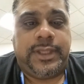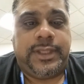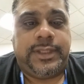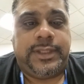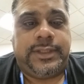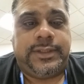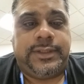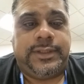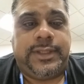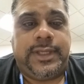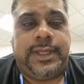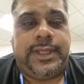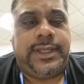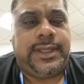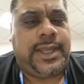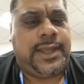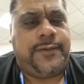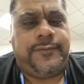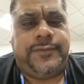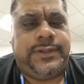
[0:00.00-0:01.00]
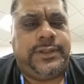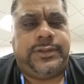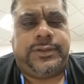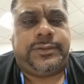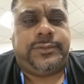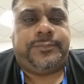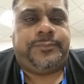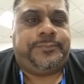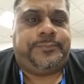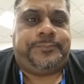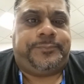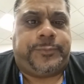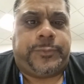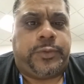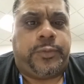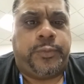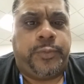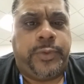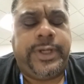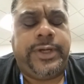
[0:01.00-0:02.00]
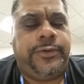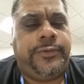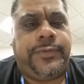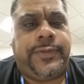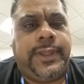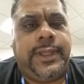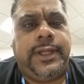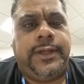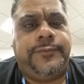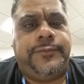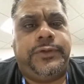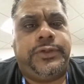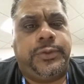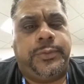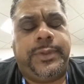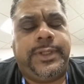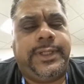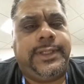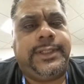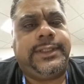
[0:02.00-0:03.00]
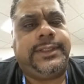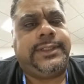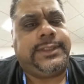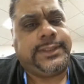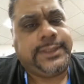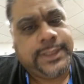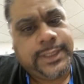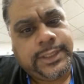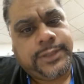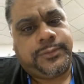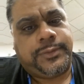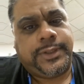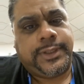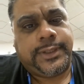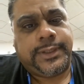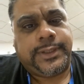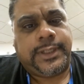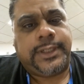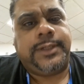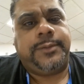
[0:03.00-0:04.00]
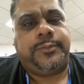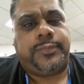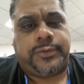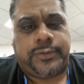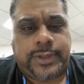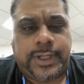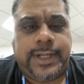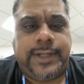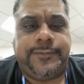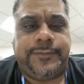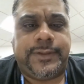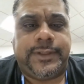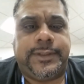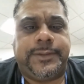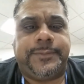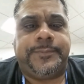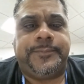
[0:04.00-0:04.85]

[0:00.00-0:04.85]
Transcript: They have this weird thing of doing it in secret and in private.